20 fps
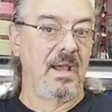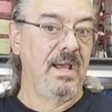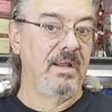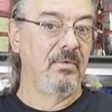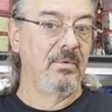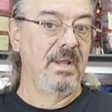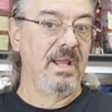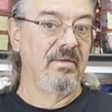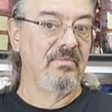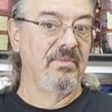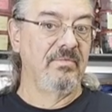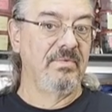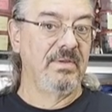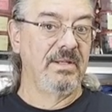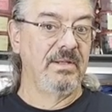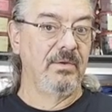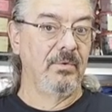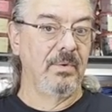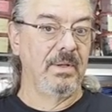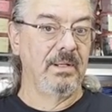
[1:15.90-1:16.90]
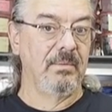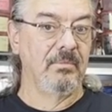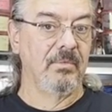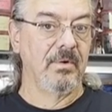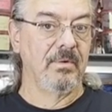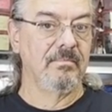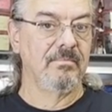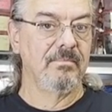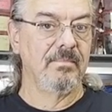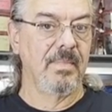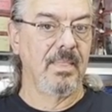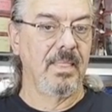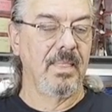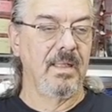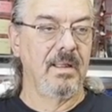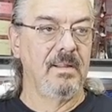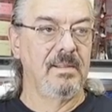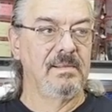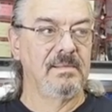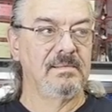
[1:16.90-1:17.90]
I don't have the video anymore.
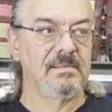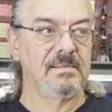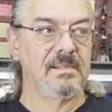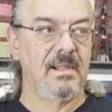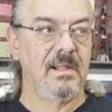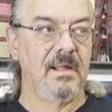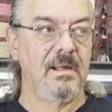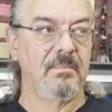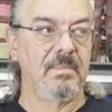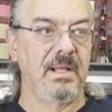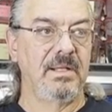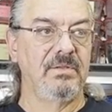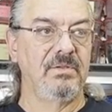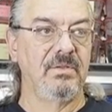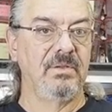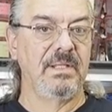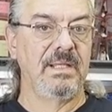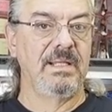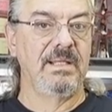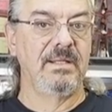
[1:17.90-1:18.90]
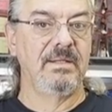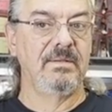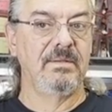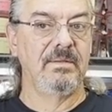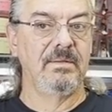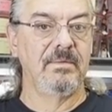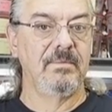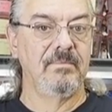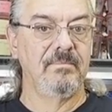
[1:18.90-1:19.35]
Um, I deleted